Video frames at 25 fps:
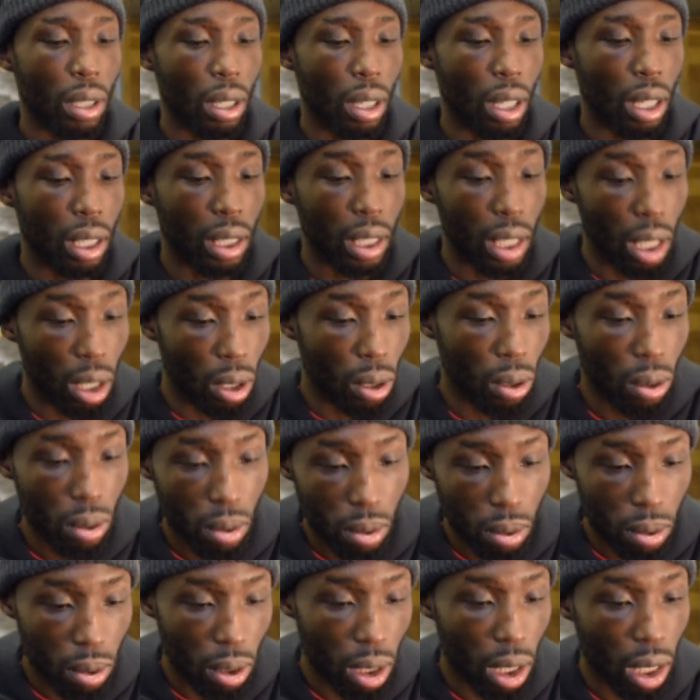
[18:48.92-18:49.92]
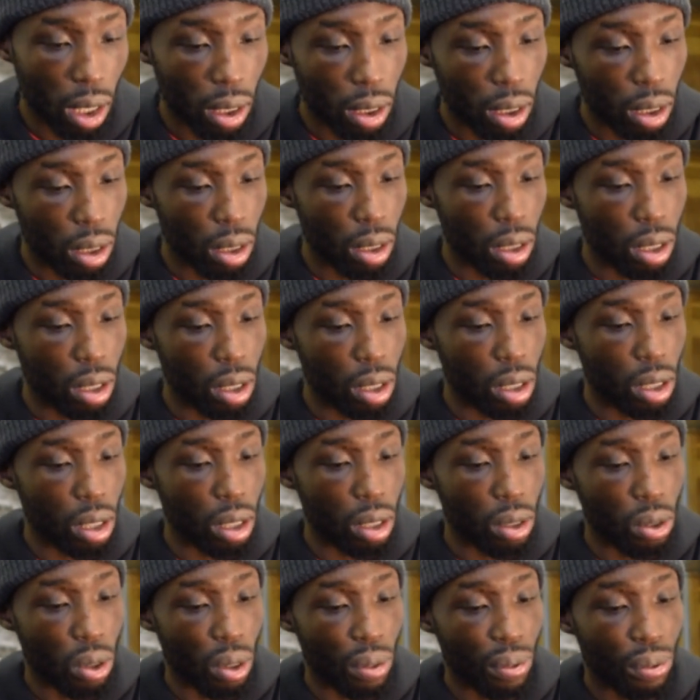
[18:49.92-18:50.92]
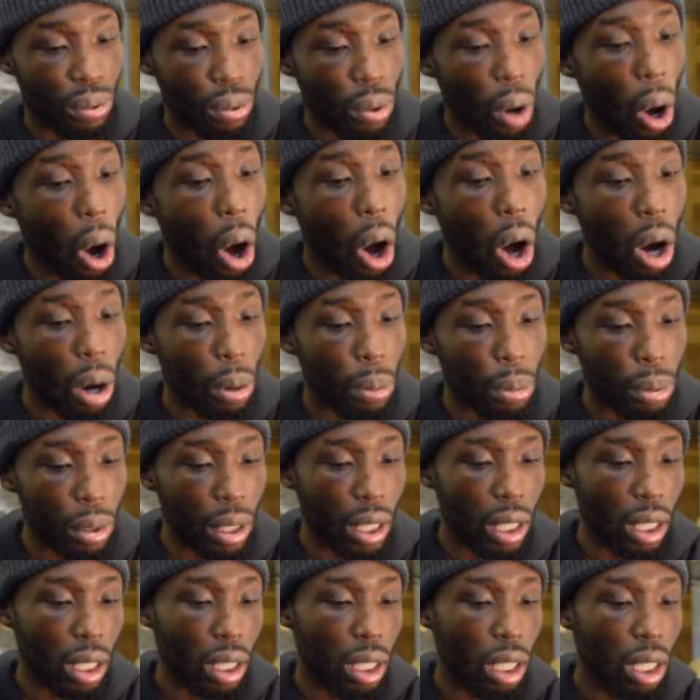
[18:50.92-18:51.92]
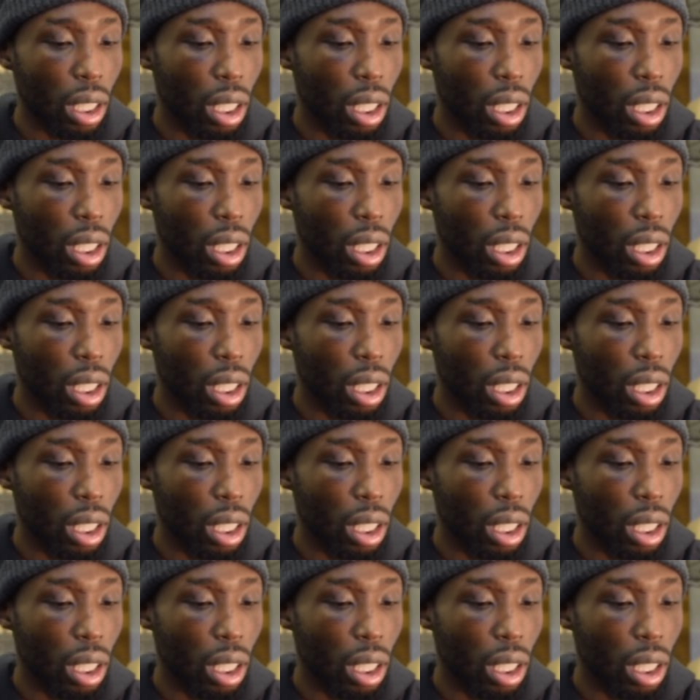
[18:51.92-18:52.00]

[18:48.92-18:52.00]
Adele, and she's gone through a heartbreak,